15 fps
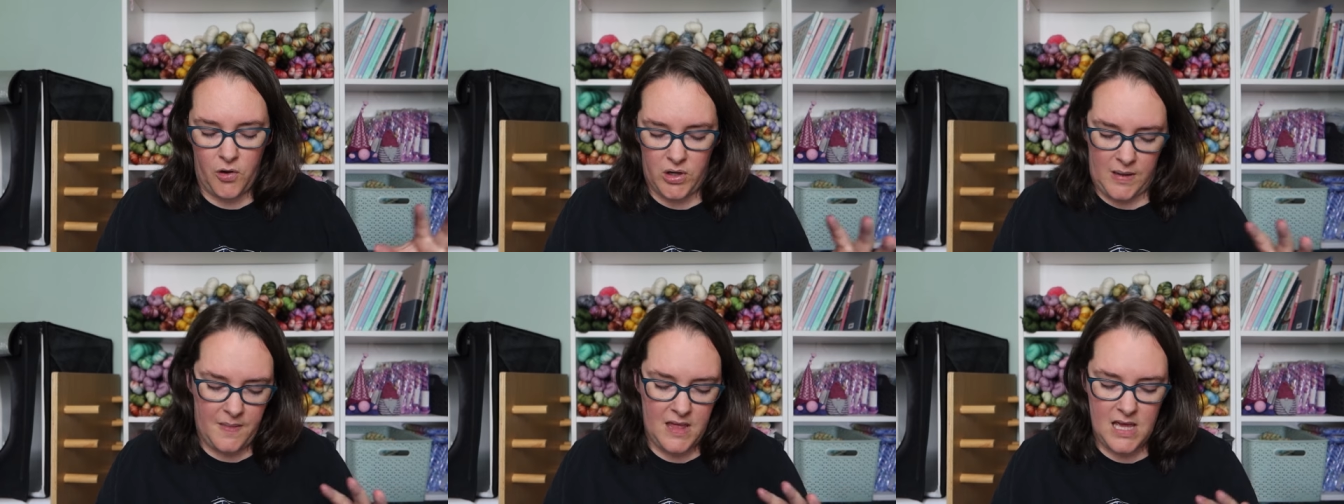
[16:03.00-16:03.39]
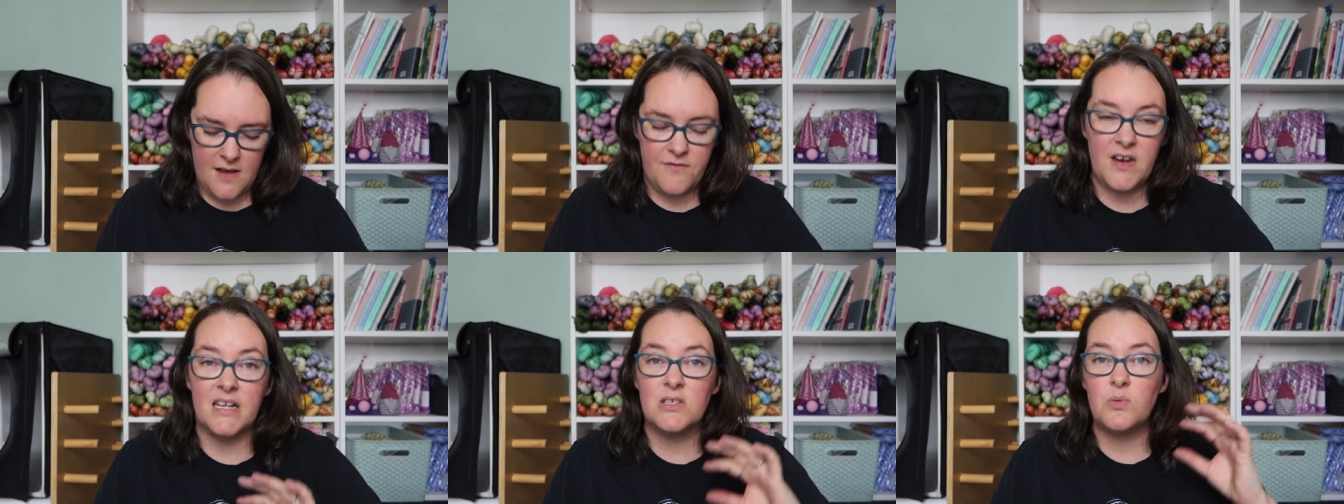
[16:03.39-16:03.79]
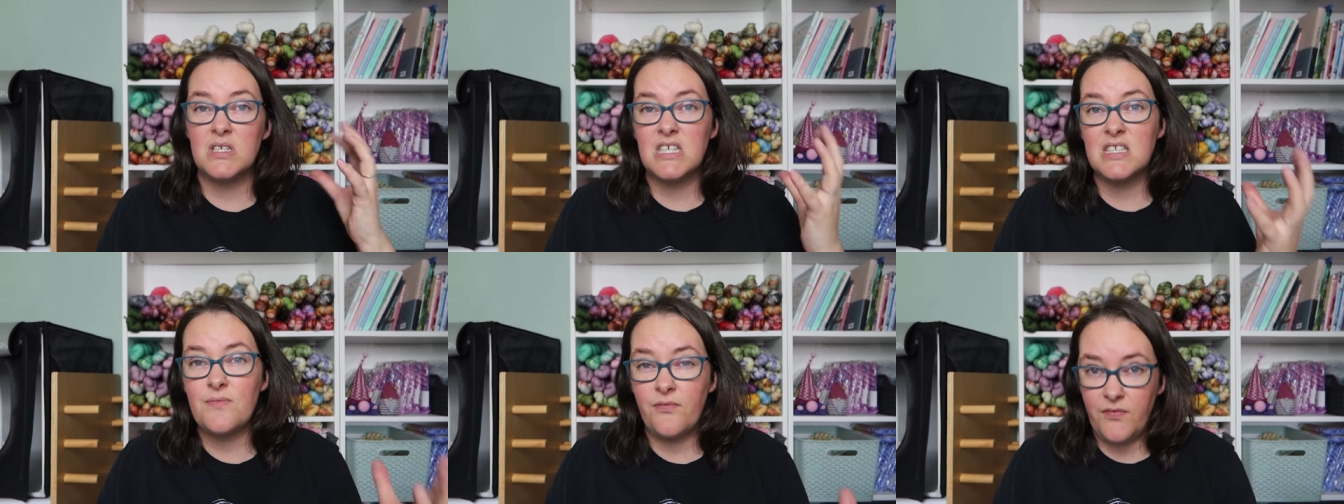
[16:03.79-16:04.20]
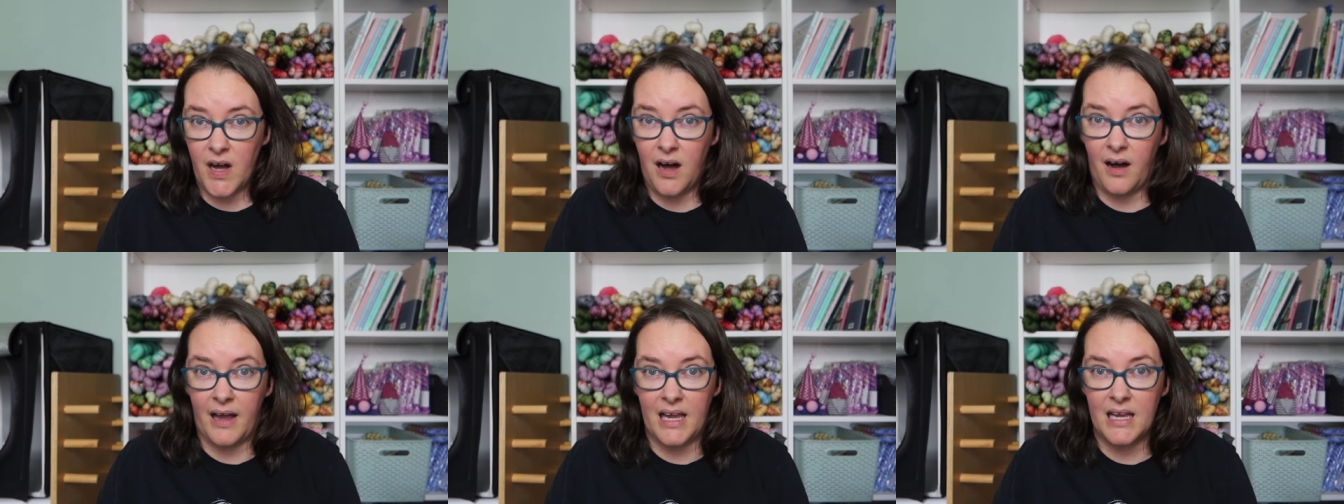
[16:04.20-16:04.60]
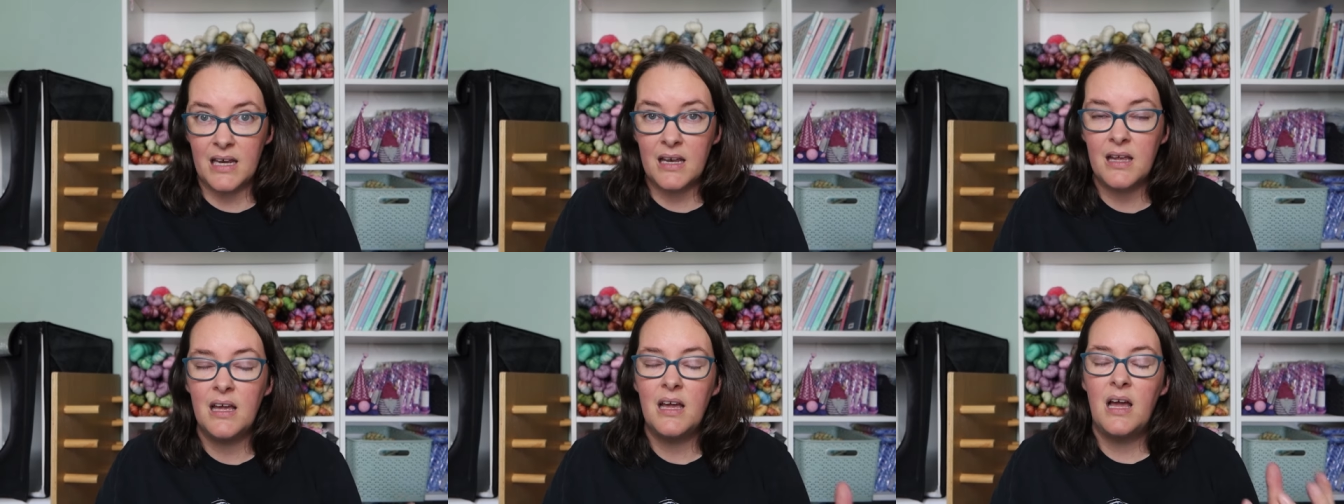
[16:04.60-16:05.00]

on in the evenings, which is fine,